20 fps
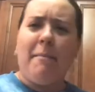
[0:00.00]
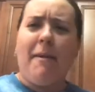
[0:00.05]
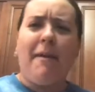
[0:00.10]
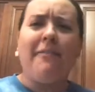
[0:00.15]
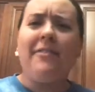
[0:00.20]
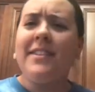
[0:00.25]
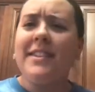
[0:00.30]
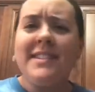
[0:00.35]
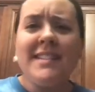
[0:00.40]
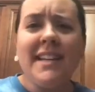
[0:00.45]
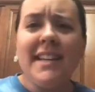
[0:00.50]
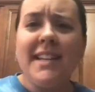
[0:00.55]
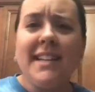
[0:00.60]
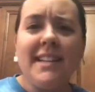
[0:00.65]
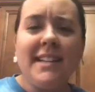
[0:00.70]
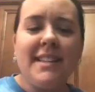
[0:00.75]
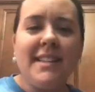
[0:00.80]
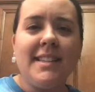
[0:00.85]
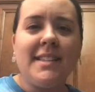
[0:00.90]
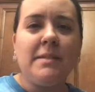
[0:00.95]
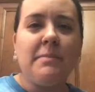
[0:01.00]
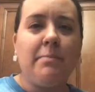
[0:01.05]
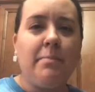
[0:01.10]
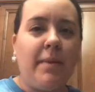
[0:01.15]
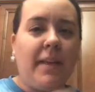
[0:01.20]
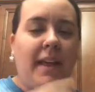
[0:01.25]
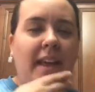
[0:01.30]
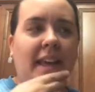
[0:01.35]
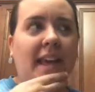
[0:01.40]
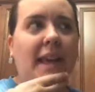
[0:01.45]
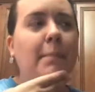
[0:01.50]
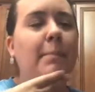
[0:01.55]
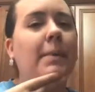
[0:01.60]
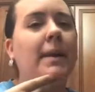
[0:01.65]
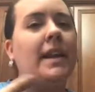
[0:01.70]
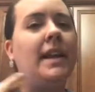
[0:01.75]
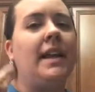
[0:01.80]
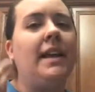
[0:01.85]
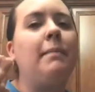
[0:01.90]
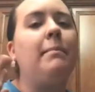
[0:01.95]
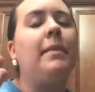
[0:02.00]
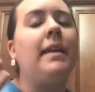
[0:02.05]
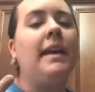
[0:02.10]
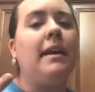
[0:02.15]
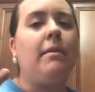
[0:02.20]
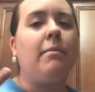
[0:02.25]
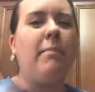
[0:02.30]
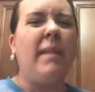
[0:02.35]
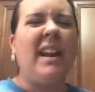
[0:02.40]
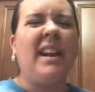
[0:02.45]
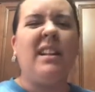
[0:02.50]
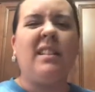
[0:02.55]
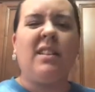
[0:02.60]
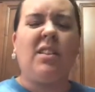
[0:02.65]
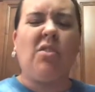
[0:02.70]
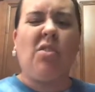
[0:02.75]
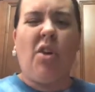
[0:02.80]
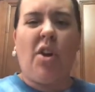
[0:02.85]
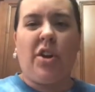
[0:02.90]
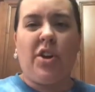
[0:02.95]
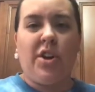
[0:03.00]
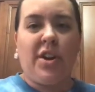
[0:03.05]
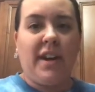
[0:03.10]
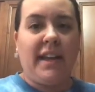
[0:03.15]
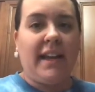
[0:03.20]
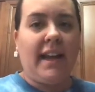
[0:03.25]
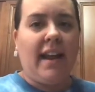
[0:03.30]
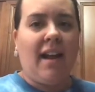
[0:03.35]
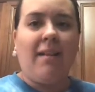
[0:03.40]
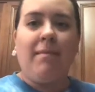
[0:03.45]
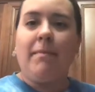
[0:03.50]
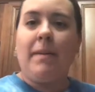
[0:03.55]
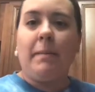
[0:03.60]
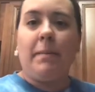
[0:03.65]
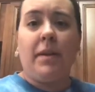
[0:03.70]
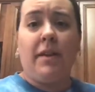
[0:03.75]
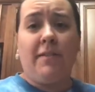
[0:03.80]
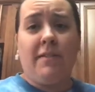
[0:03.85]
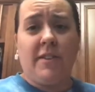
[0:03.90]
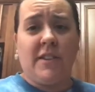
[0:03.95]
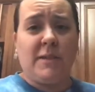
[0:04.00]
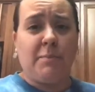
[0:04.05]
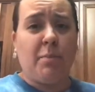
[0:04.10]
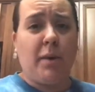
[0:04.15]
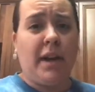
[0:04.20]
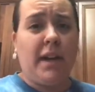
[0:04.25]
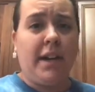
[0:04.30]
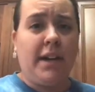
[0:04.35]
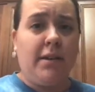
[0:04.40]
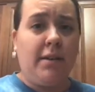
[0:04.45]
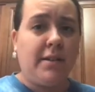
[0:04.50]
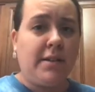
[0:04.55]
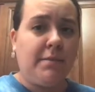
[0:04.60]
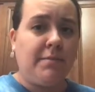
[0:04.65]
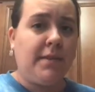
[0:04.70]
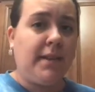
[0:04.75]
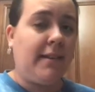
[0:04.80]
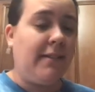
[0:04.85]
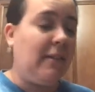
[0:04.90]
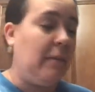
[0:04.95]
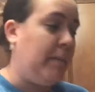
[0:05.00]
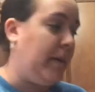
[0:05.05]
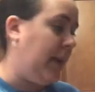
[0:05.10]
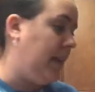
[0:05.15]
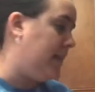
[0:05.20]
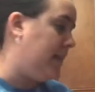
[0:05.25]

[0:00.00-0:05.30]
muffin tins, but it made it a little harder to get out. Maybe if you sprayed it or something, it would be